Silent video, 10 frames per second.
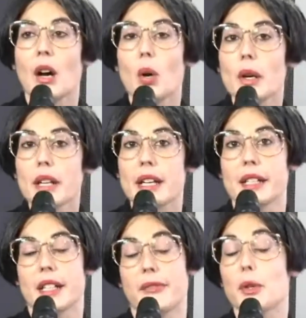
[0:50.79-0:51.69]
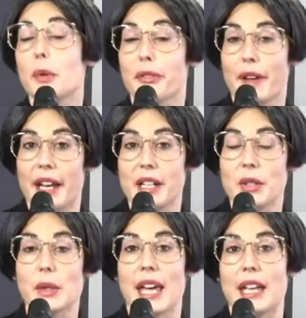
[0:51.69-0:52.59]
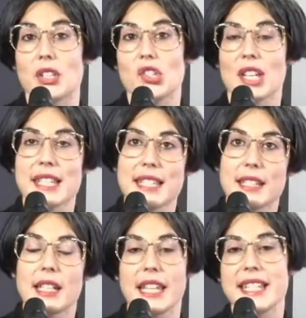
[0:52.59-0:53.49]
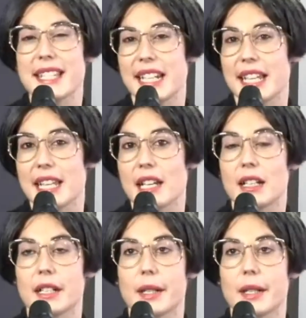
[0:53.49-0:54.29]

Or if you prefer, you can just easily